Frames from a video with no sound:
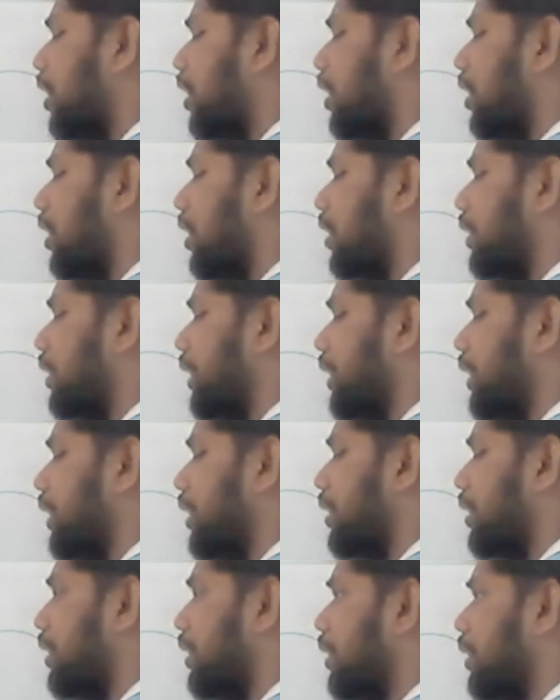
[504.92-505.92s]

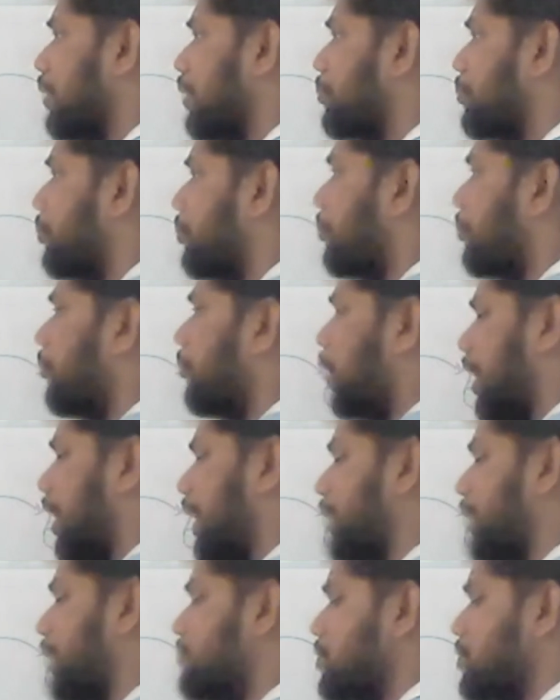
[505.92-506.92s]
the
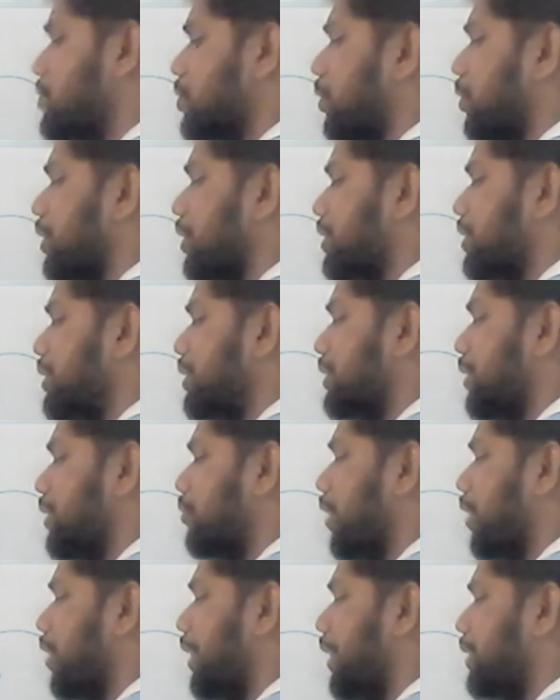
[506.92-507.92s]
1m. So this is
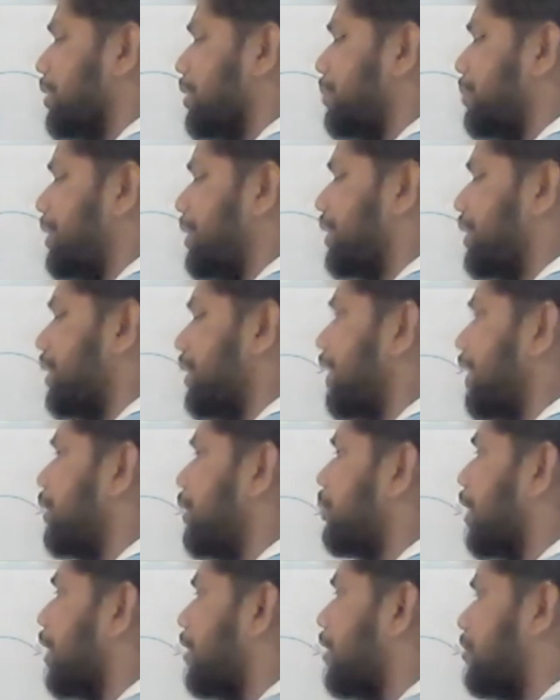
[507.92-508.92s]
in 1 decimeter. Then
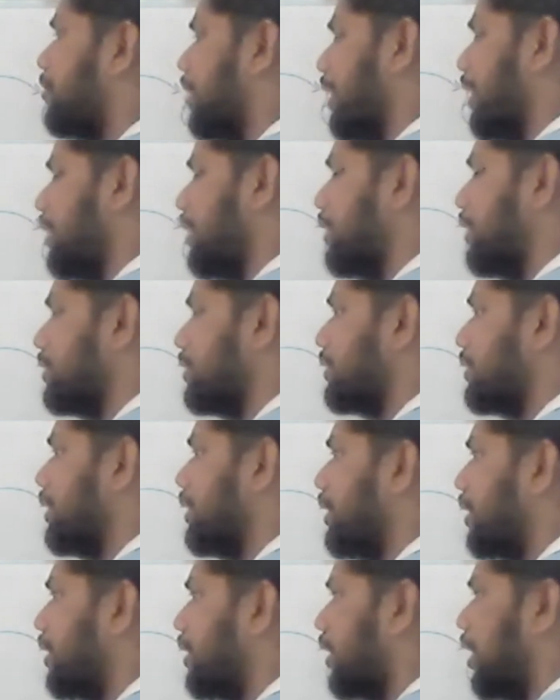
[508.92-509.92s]
you can find this
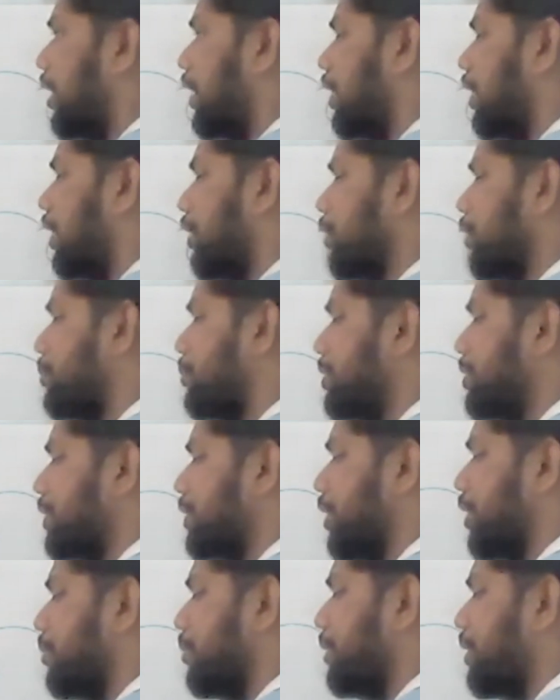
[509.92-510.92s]
in 100 cubic
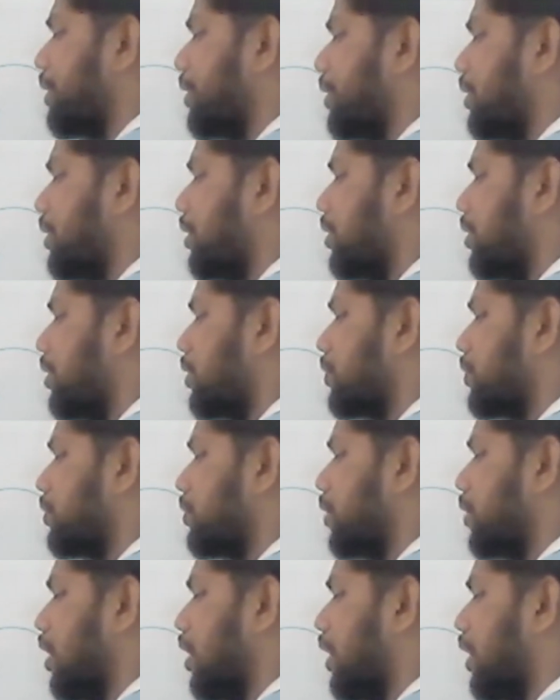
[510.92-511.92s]
centimeter.
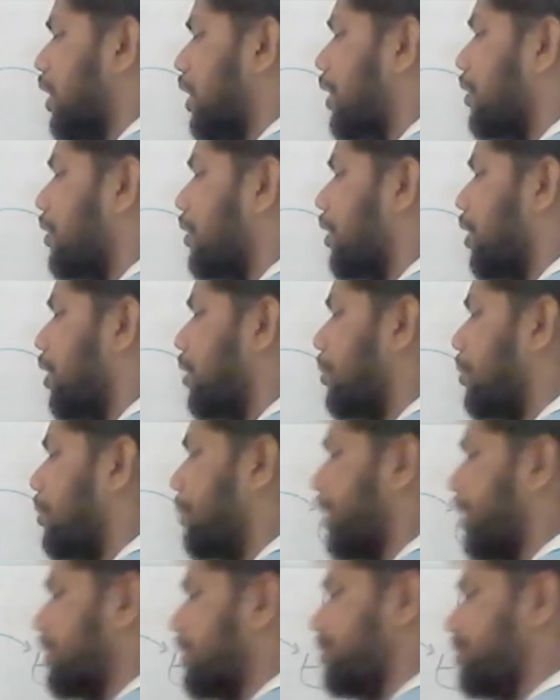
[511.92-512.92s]
So 100 into 10 to the power
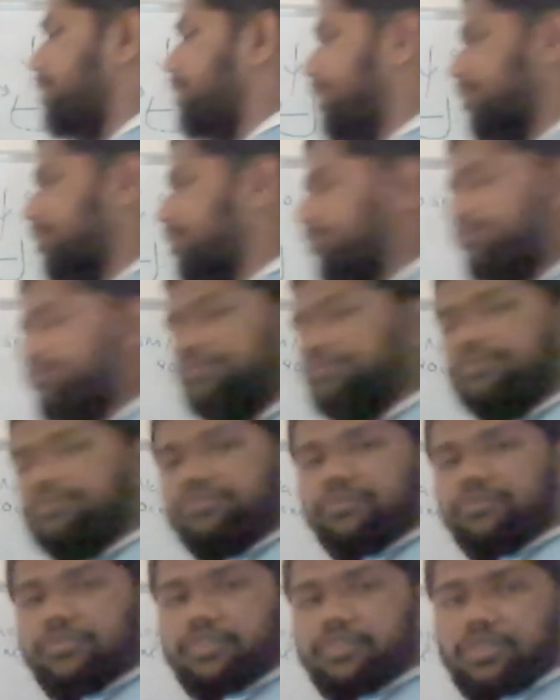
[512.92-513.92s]
minus 3.
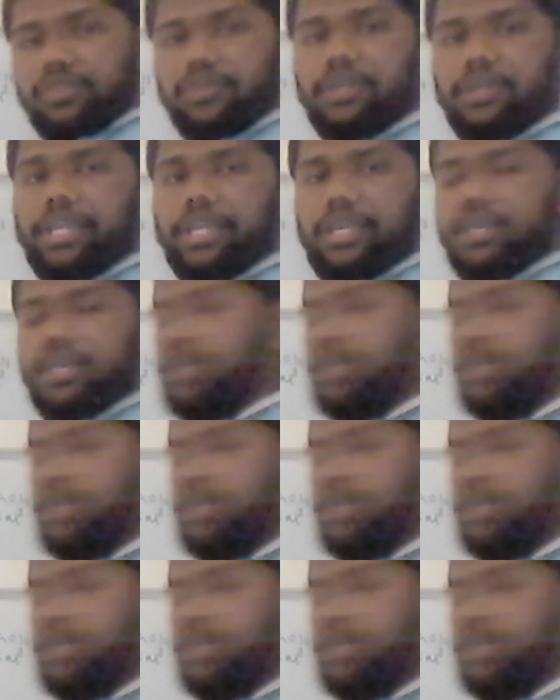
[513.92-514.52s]
Okay.